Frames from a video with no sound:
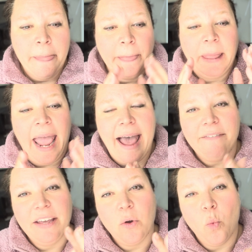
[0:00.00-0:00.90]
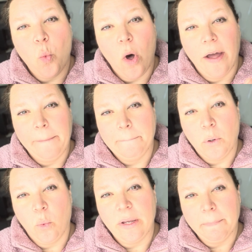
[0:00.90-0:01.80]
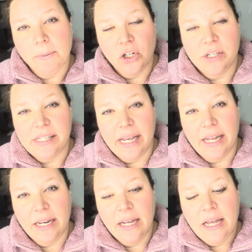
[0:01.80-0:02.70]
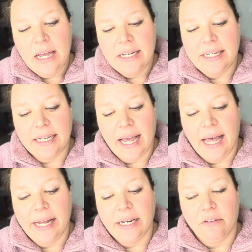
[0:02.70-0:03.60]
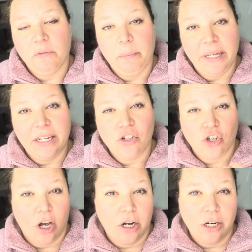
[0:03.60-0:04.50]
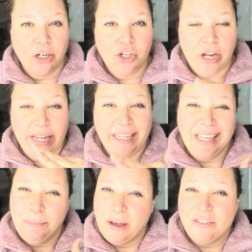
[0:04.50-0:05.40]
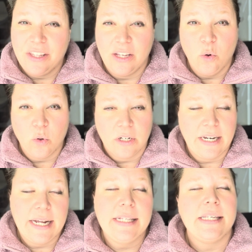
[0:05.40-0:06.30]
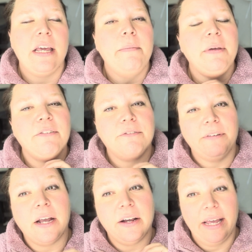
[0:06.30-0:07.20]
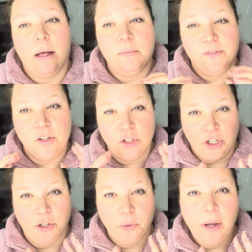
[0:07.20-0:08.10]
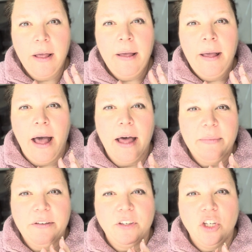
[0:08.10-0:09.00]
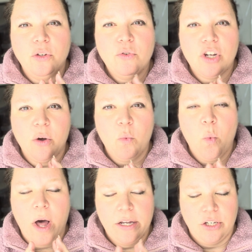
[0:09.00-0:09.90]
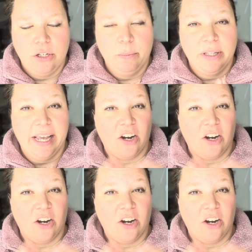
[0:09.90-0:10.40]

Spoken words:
having one point person to kind of be in charge and keep everything organized can be very helpful too. If you don't want to plan